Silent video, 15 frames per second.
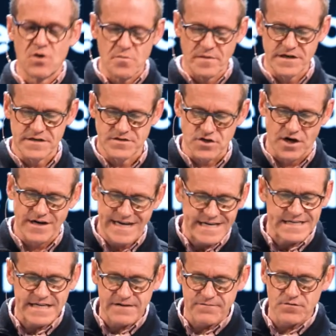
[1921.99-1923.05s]
moment. John
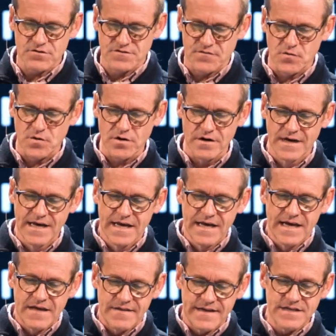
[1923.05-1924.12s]
18, verse 4,
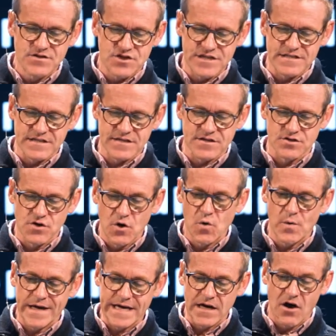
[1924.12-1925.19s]
then Jesus,
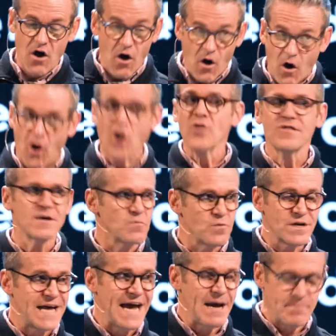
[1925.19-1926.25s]
knowing all that
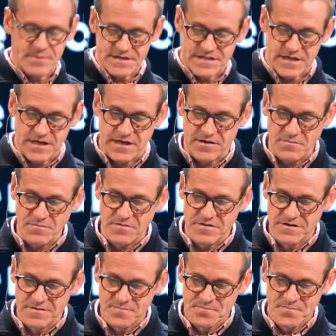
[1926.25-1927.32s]
would happen to him,
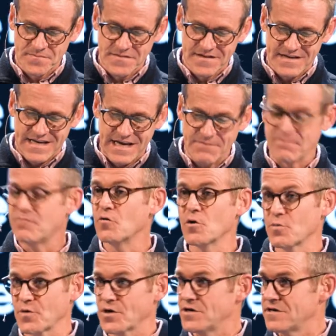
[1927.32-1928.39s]
came
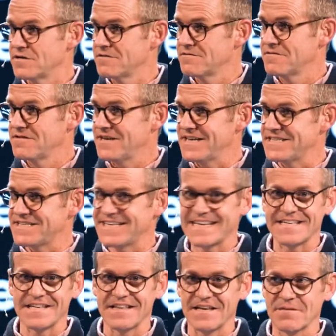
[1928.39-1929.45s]
forward and
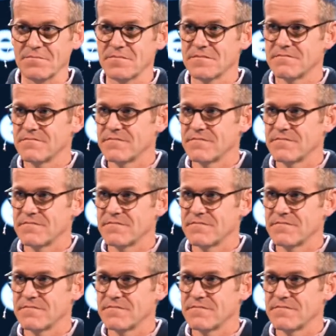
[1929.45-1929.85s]
said to them,